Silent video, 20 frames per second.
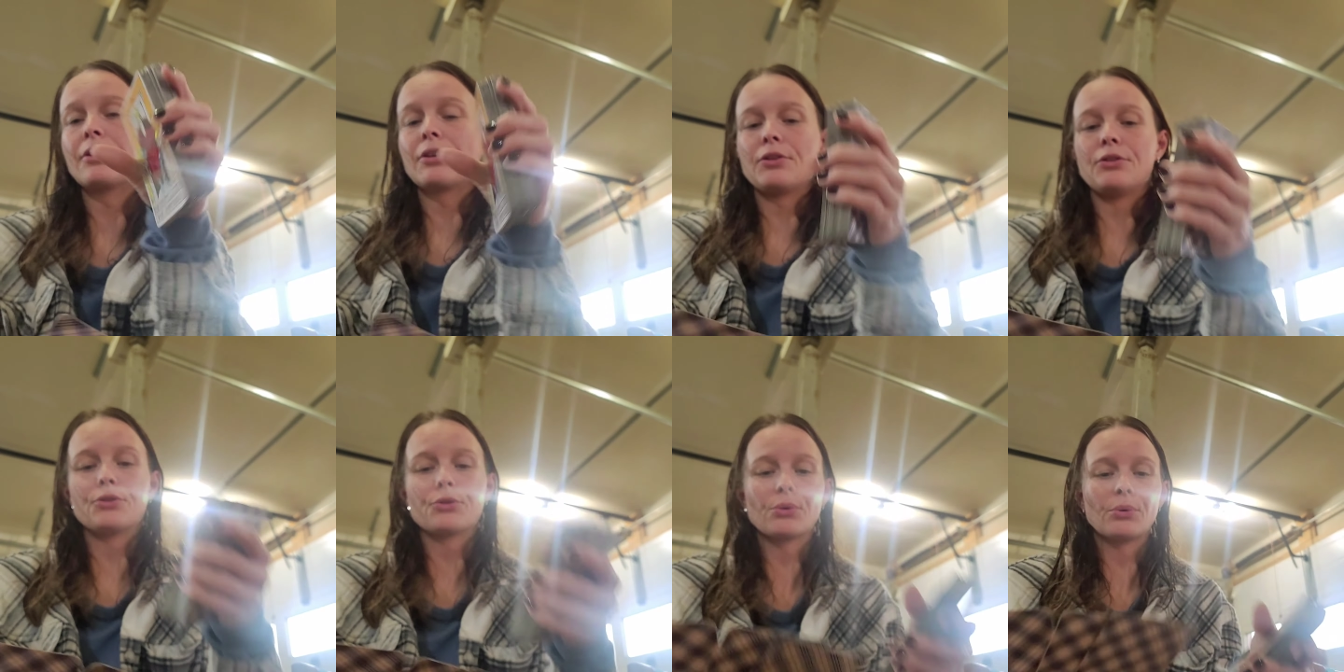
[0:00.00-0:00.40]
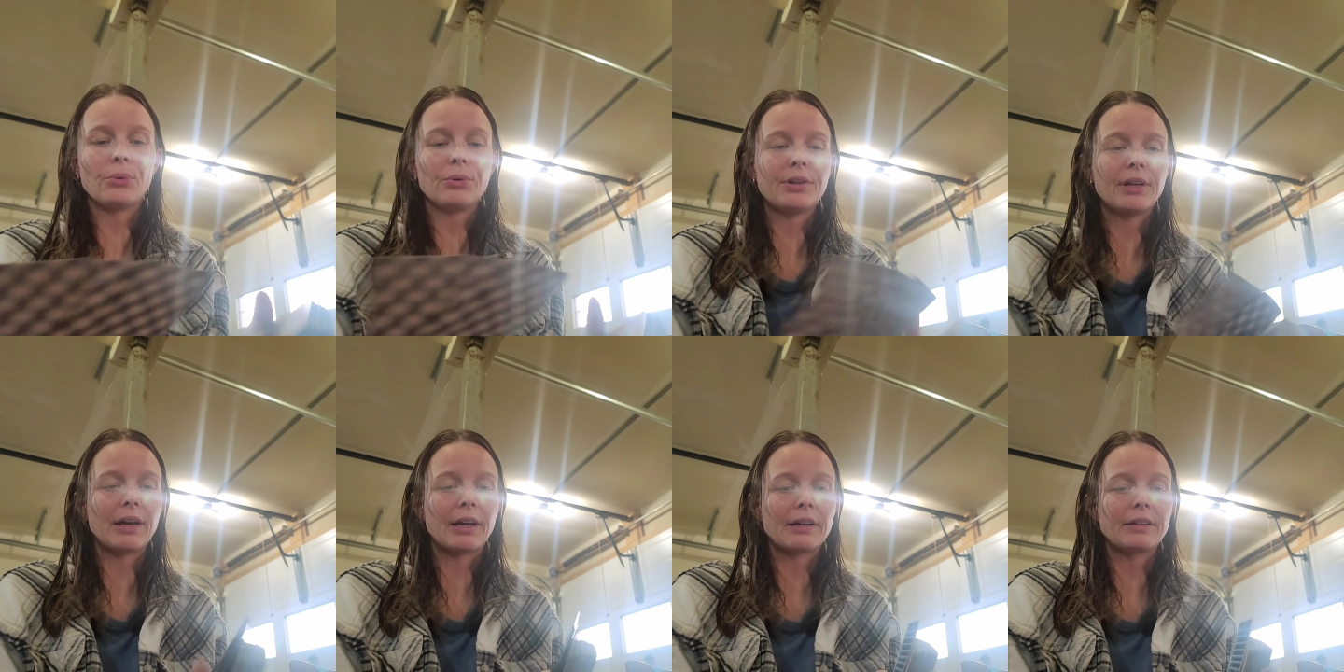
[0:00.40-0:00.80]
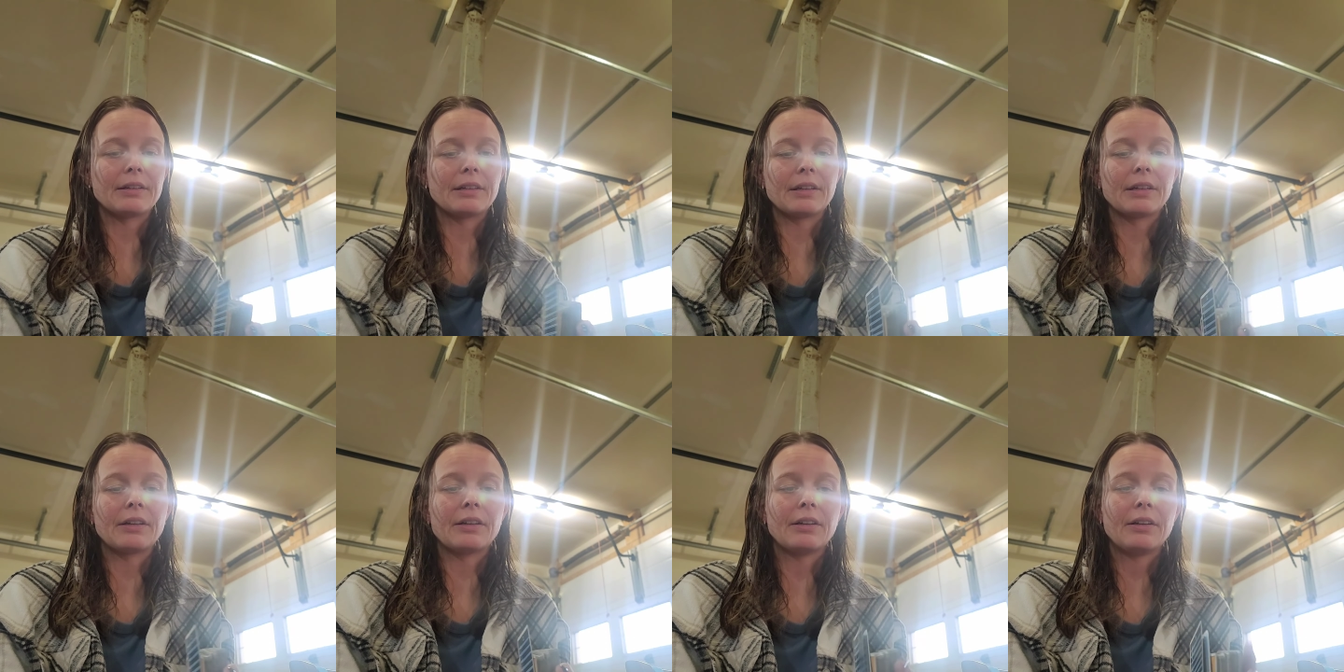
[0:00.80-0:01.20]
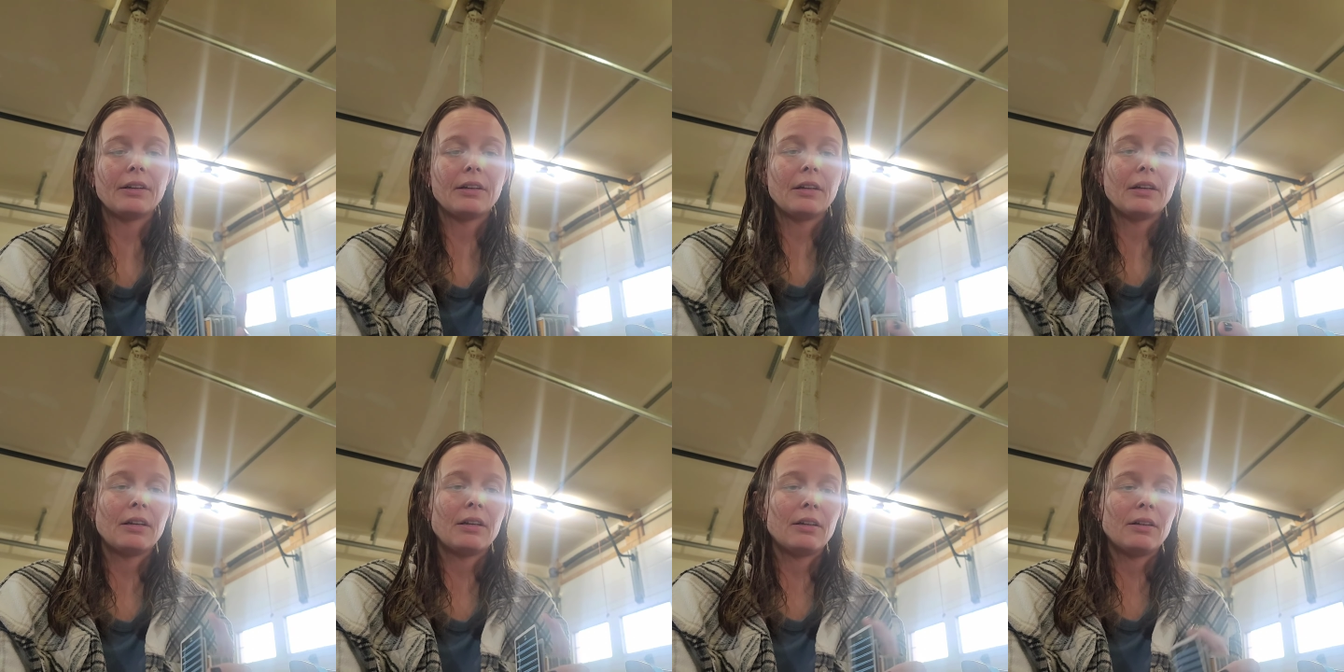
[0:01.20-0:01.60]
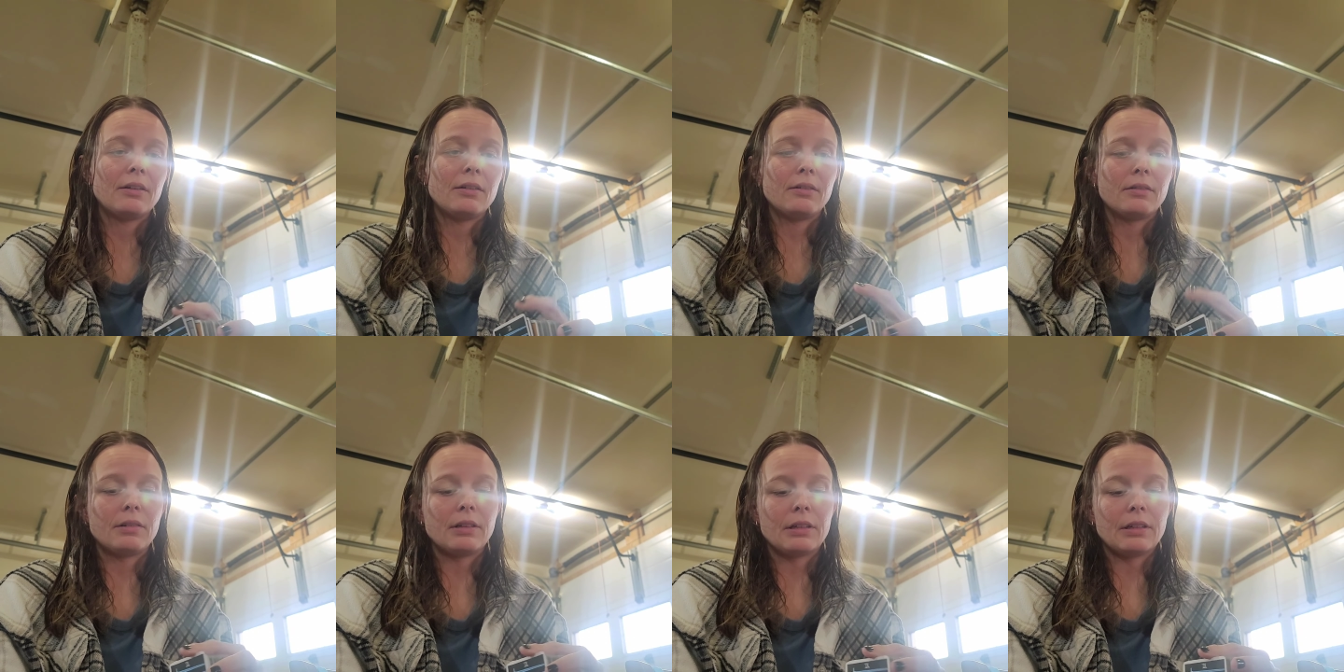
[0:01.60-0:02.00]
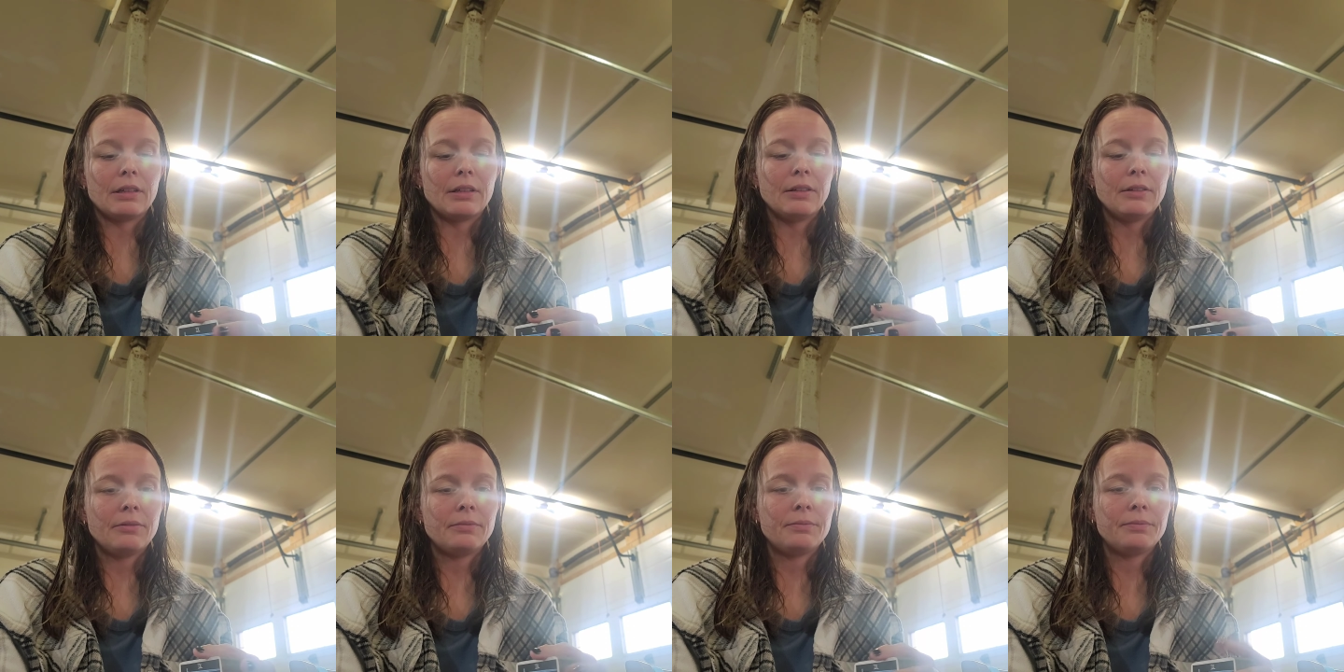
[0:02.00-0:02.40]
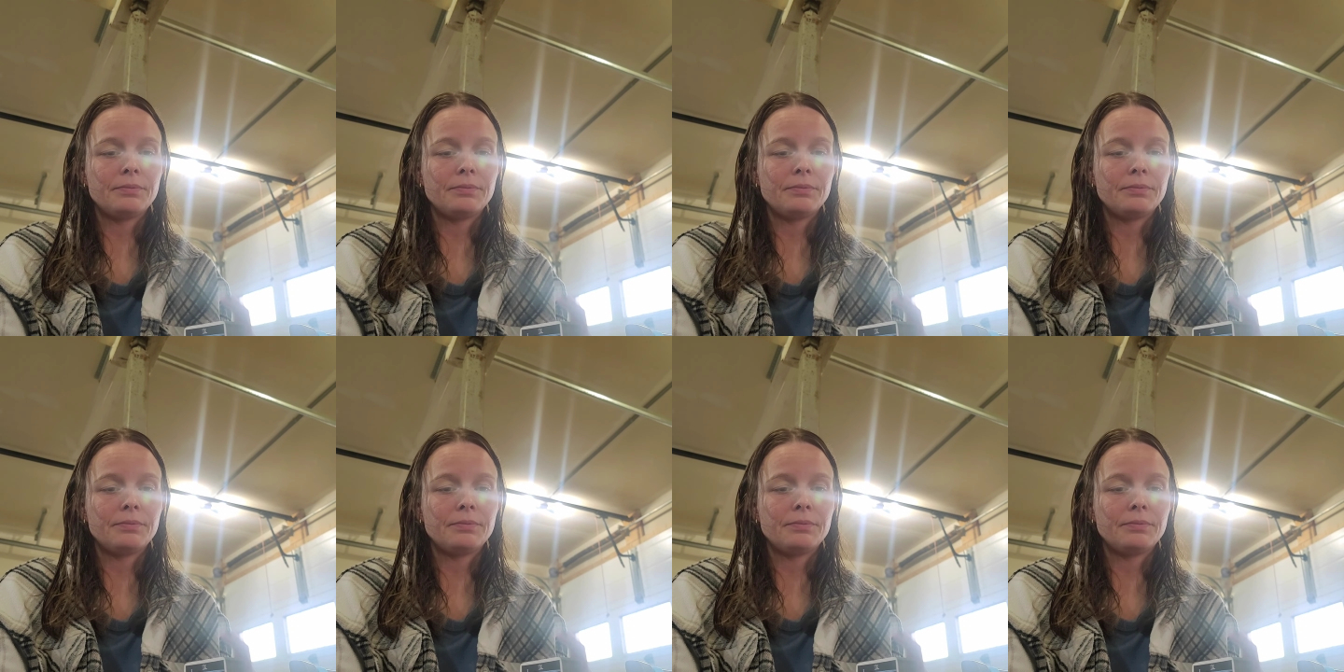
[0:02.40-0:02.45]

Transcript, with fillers: a control tactic, okay?